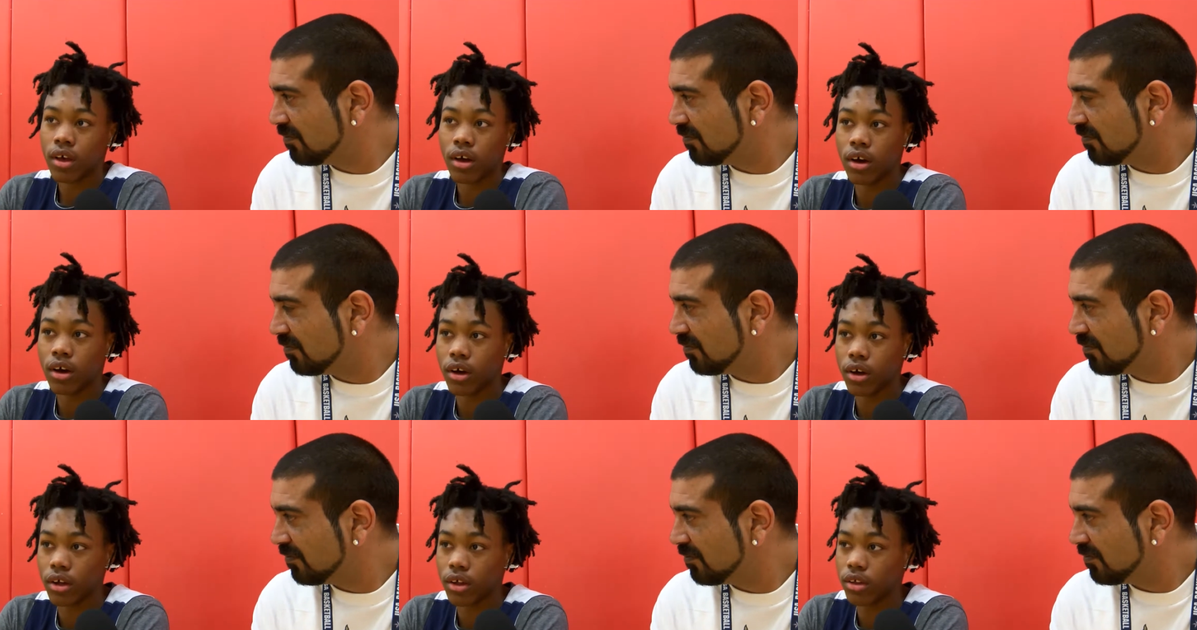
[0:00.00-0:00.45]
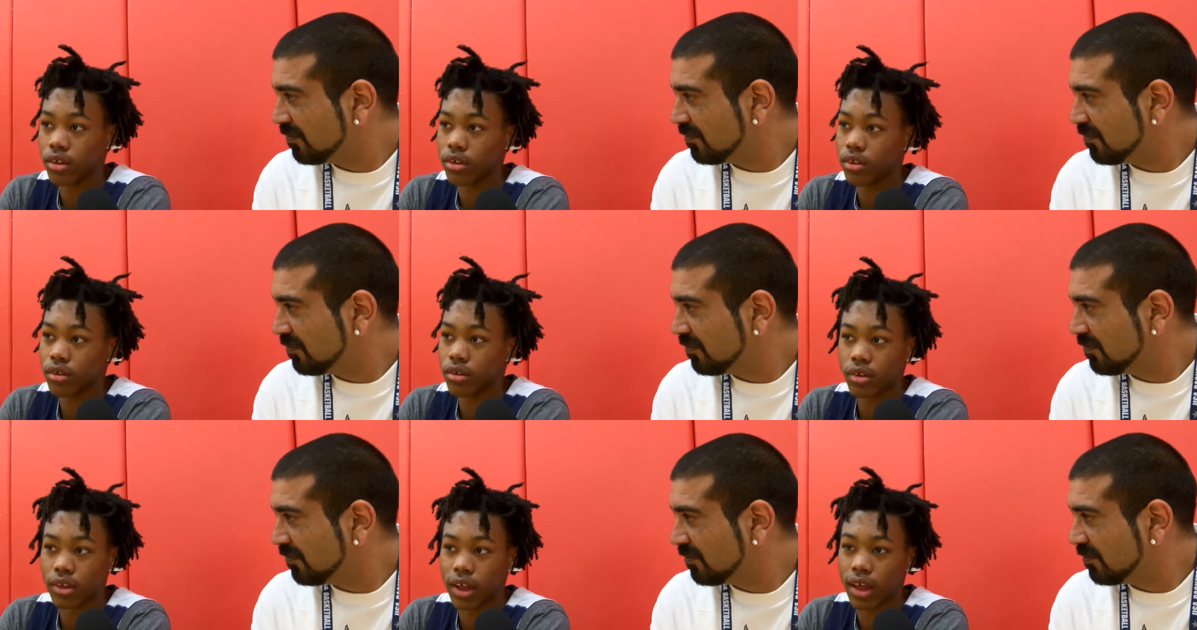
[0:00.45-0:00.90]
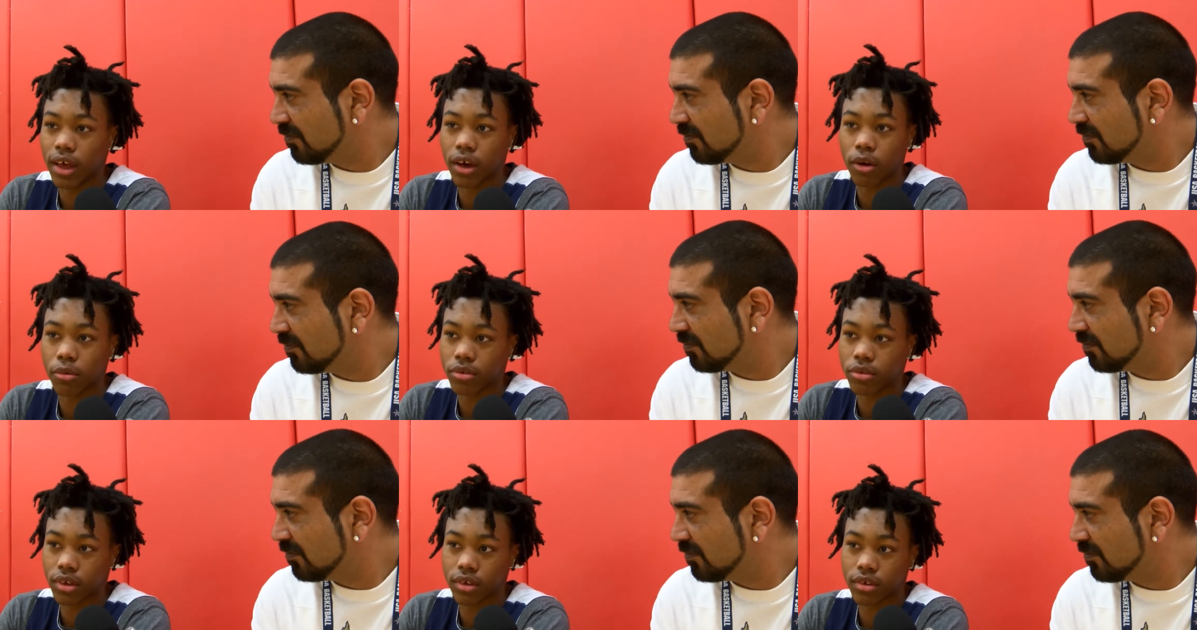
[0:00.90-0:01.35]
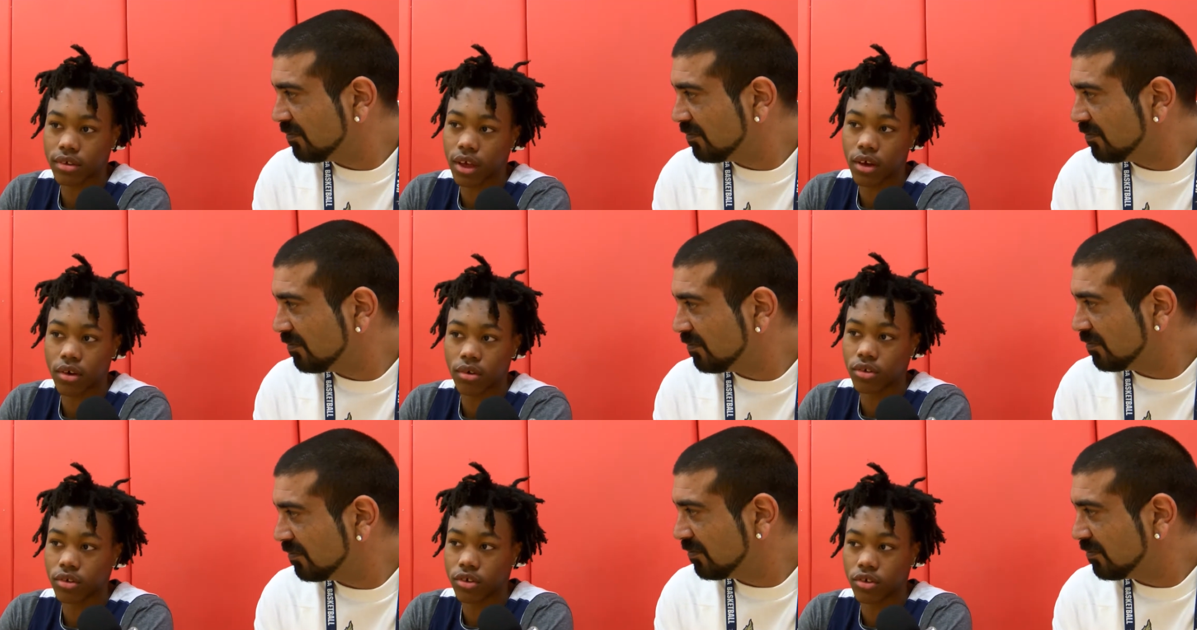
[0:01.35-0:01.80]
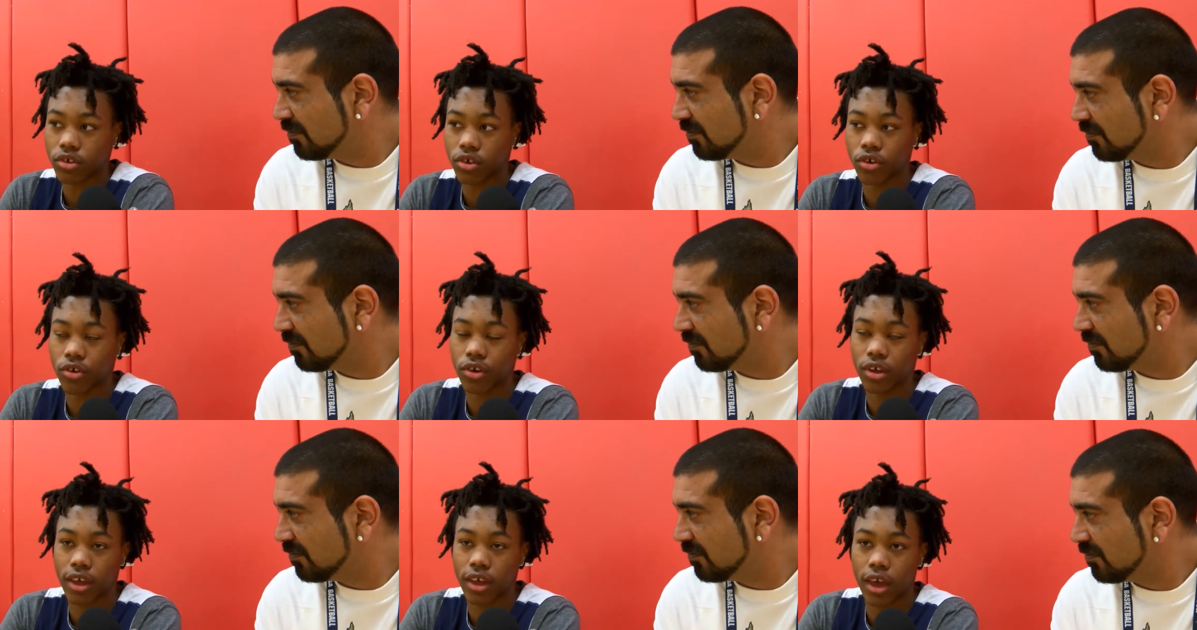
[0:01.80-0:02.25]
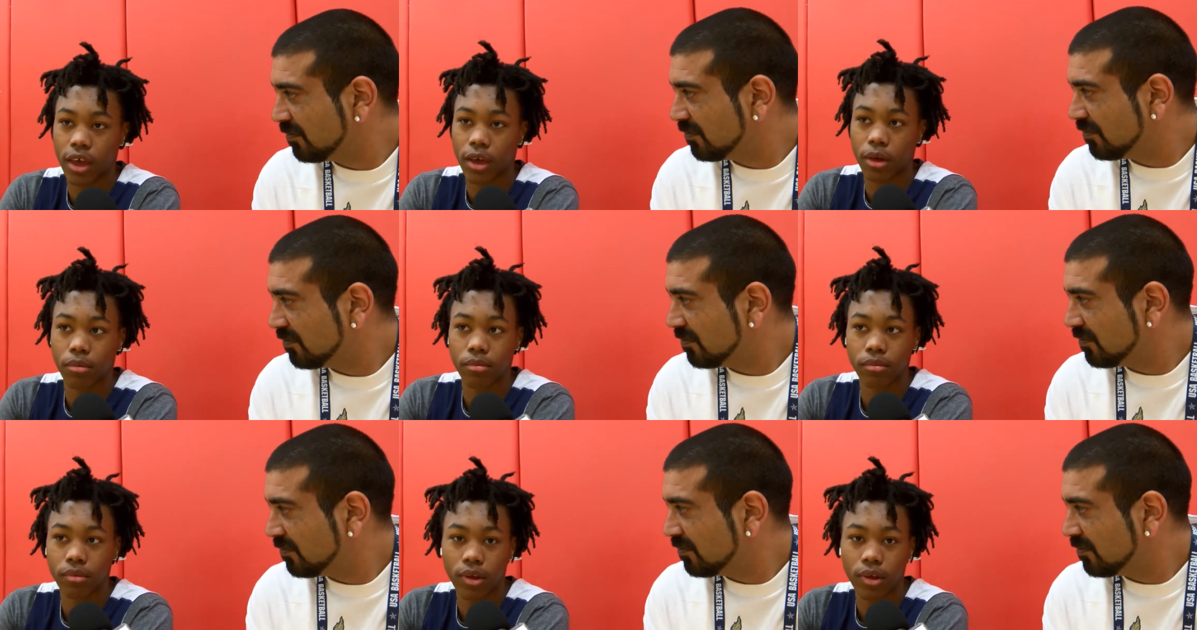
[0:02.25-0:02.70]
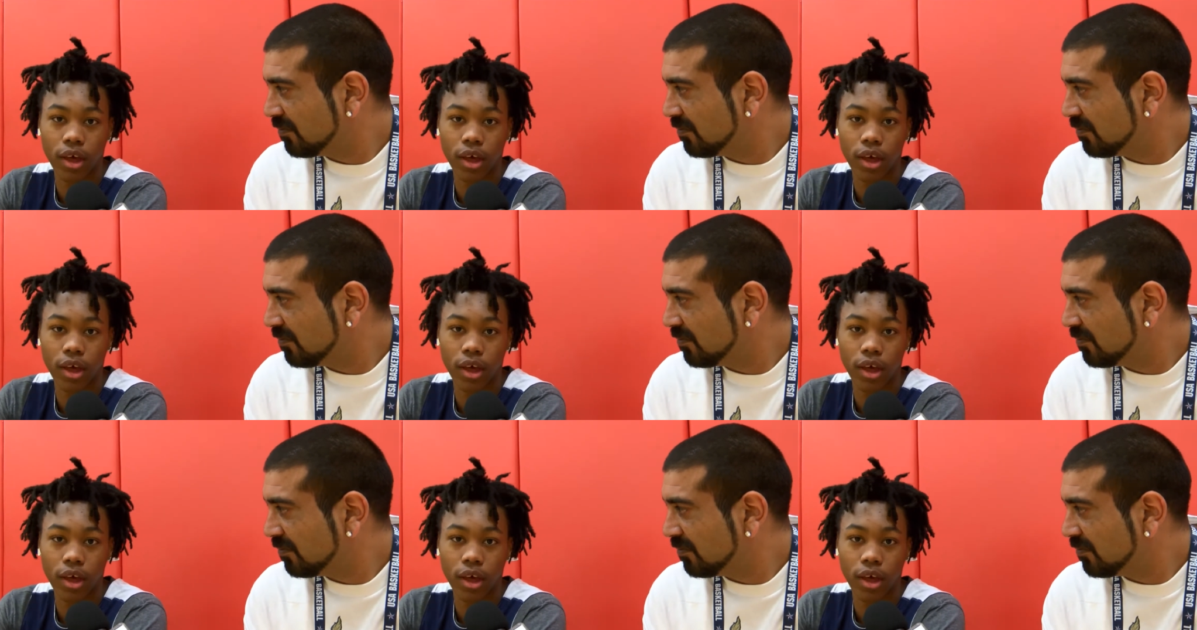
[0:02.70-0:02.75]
Speaker 1: uh, that helps us out just during the game,